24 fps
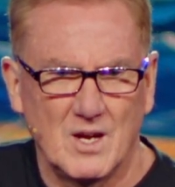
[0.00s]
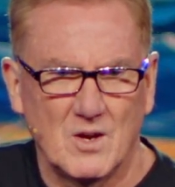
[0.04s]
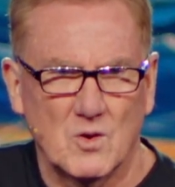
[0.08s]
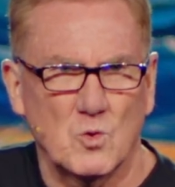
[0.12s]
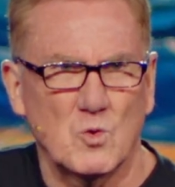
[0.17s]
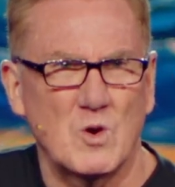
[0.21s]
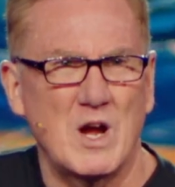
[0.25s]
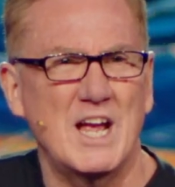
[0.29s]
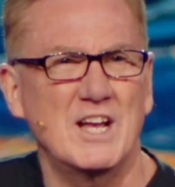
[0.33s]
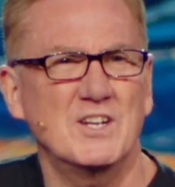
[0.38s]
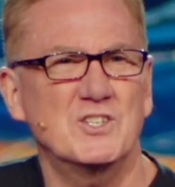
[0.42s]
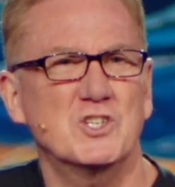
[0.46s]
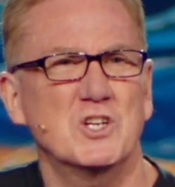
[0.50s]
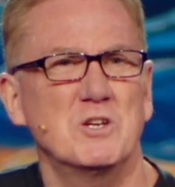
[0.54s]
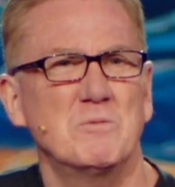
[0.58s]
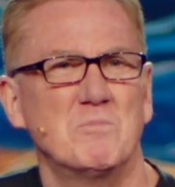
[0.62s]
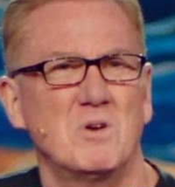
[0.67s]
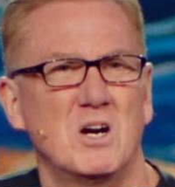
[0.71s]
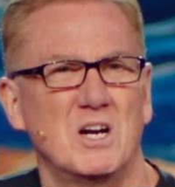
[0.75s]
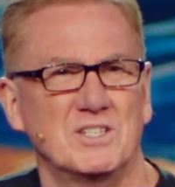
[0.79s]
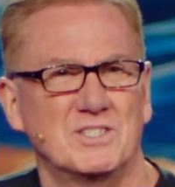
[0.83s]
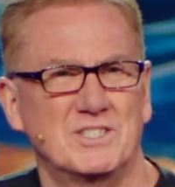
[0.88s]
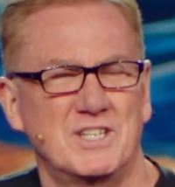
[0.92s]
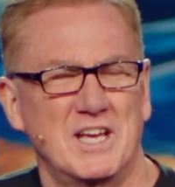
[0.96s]
ranch in
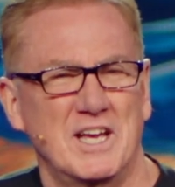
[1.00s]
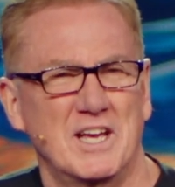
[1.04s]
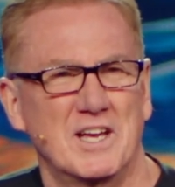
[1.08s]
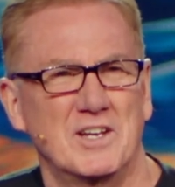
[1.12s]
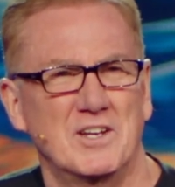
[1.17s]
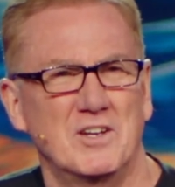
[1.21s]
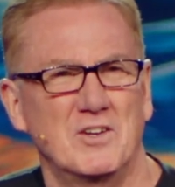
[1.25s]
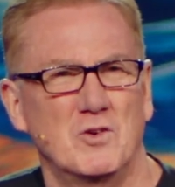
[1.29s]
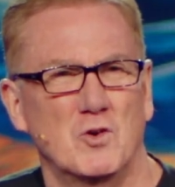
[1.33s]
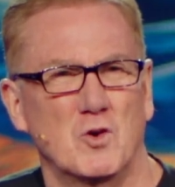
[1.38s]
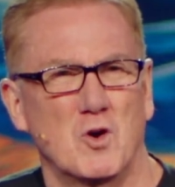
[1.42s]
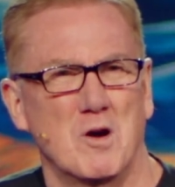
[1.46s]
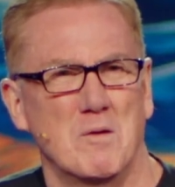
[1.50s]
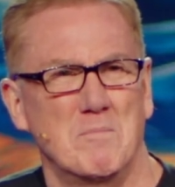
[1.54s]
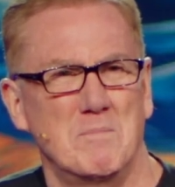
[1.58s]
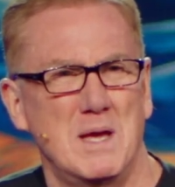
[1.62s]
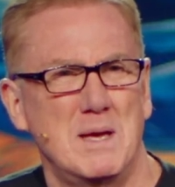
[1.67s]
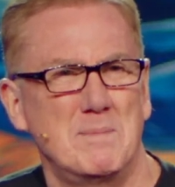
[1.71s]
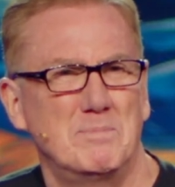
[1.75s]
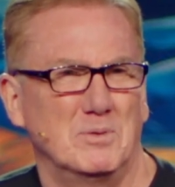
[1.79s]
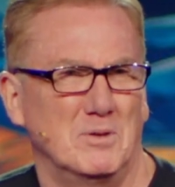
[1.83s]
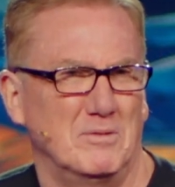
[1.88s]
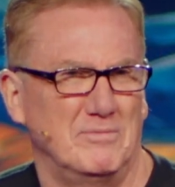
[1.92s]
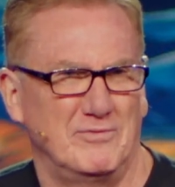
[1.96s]
Montana or a
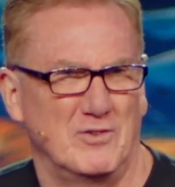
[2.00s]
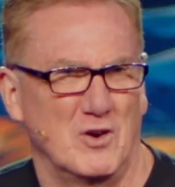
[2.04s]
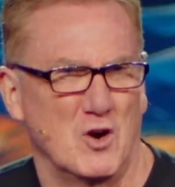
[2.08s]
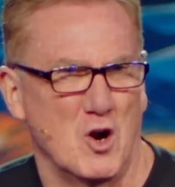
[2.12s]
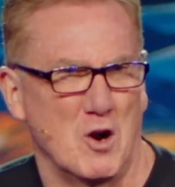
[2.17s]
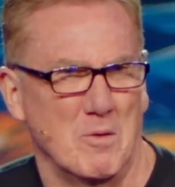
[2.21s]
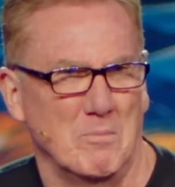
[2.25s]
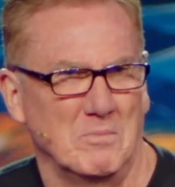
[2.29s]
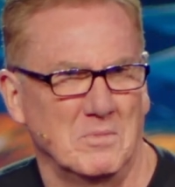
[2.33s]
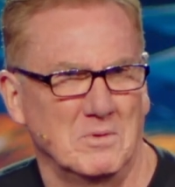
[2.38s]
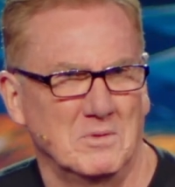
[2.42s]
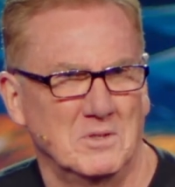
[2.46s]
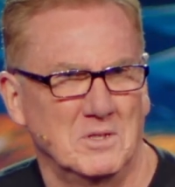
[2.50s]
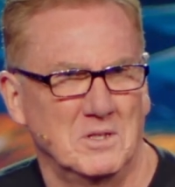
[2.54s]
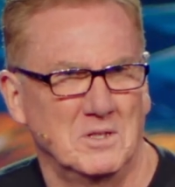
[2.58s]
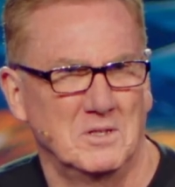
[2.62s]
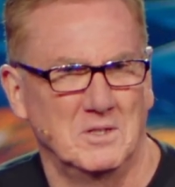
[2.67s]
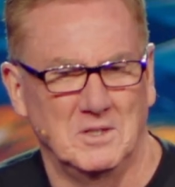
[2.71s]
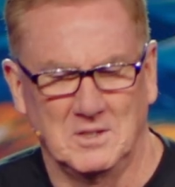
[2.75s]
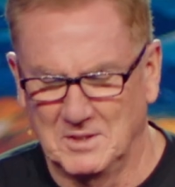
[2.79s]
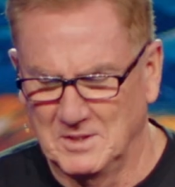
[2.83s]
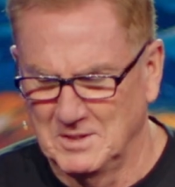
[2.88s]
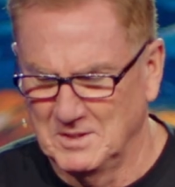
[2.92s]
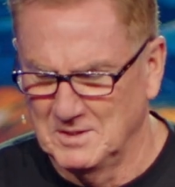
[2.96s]
maple farm,
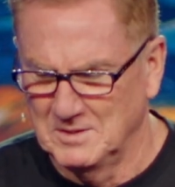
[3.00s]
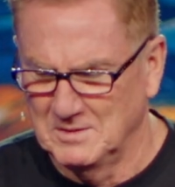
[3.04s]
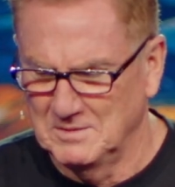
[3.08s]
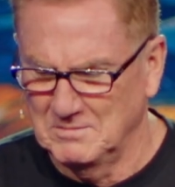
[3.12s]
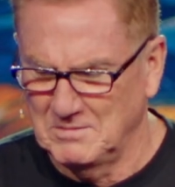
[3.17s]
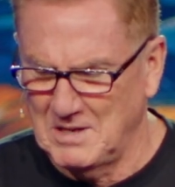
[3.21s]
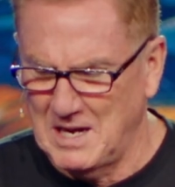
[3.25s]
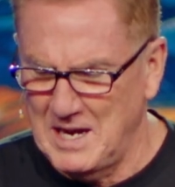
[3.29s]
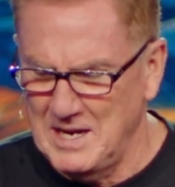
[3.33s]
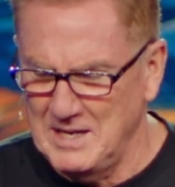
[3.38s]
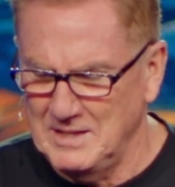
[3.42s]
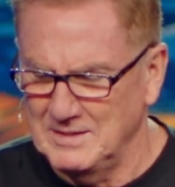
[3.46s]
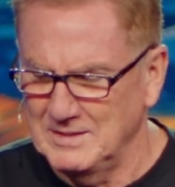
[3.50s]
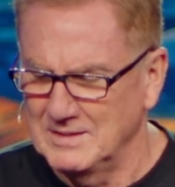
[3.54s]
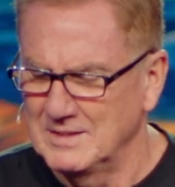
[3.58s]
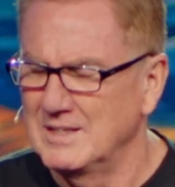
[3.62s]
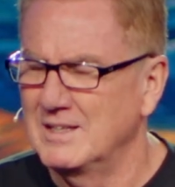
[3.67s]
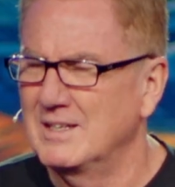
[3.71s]
right?